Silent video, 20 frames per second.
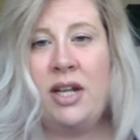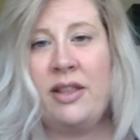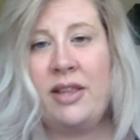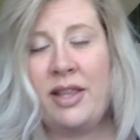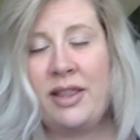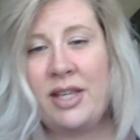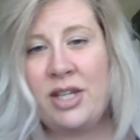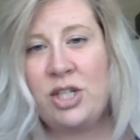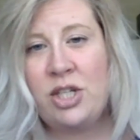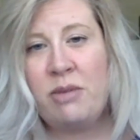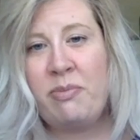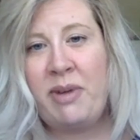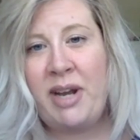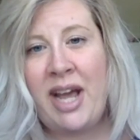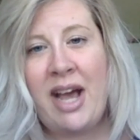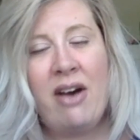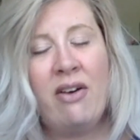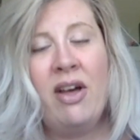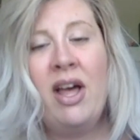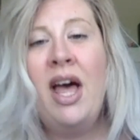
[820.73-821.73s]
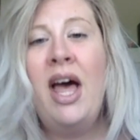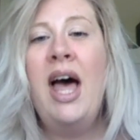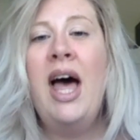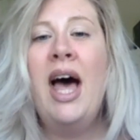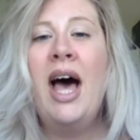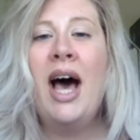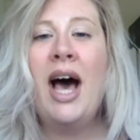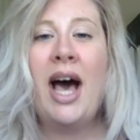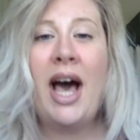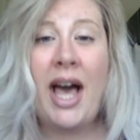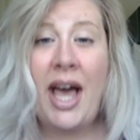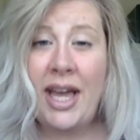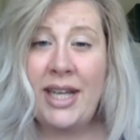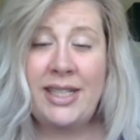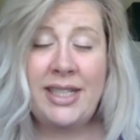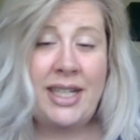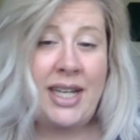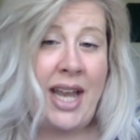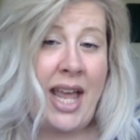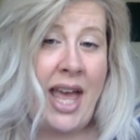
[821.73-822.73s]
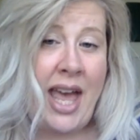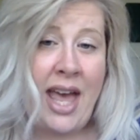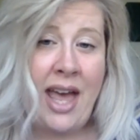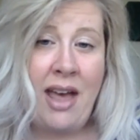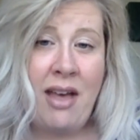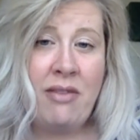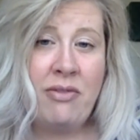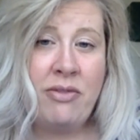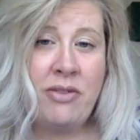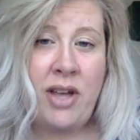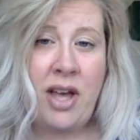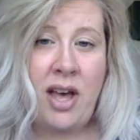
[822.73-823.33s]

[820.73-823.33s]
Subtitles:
and then they ship it out. I didn't have